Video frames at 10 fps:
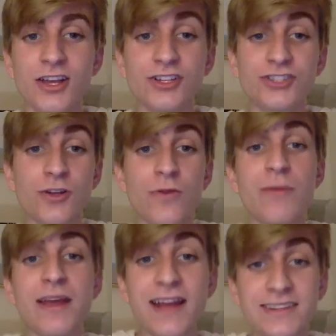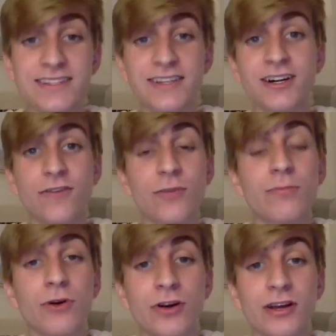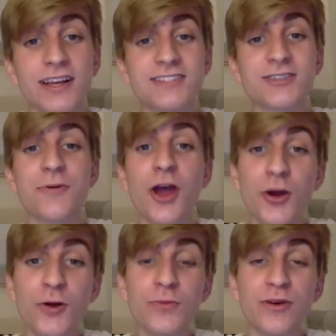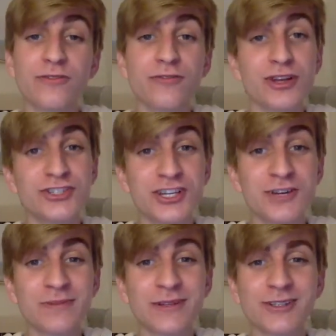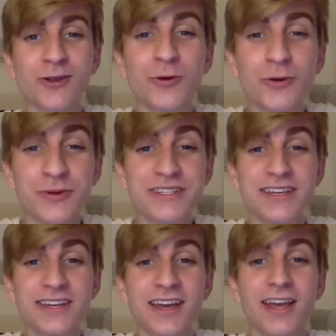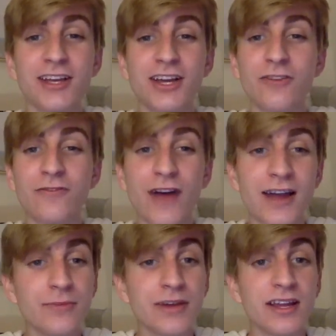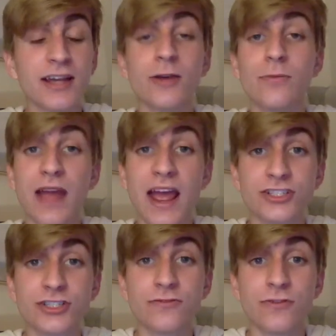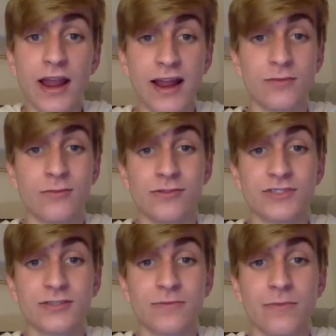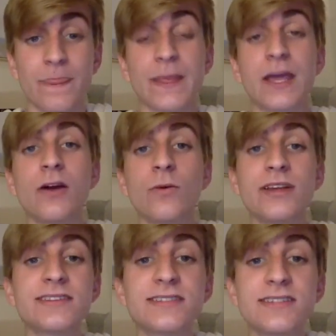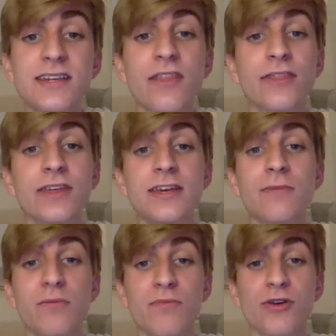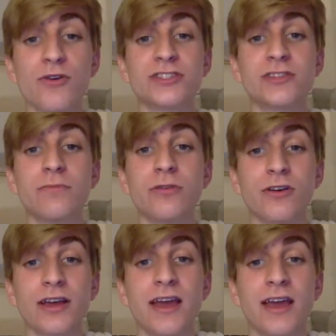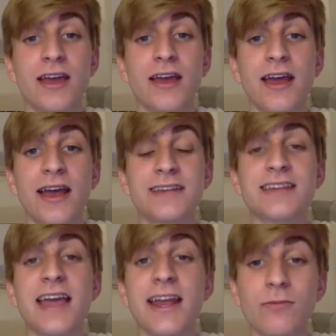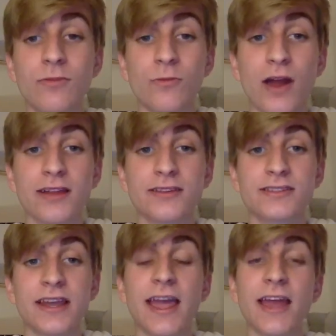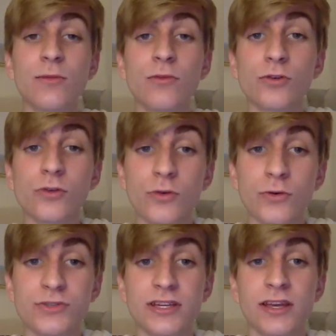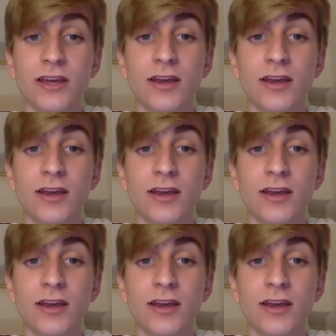So the main idea of the book is on hope, friendship, loyalty, confinement, and compassion for animals. We see a theme emerge in the book as animal rights and animal cruelty,